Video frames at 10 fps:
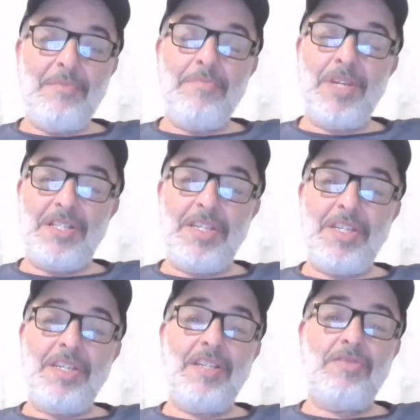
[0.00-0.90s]

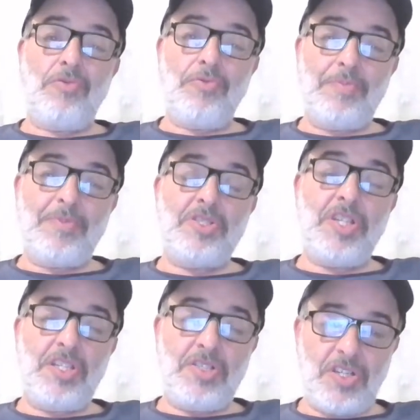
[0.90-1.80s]
meaning he told them to
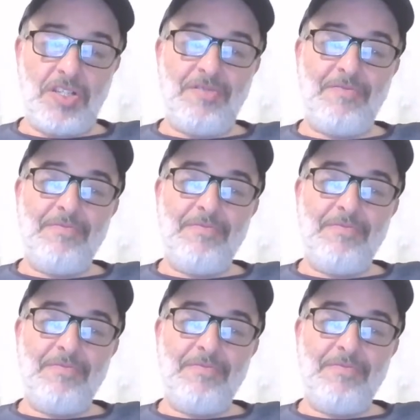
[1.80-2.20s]
change it.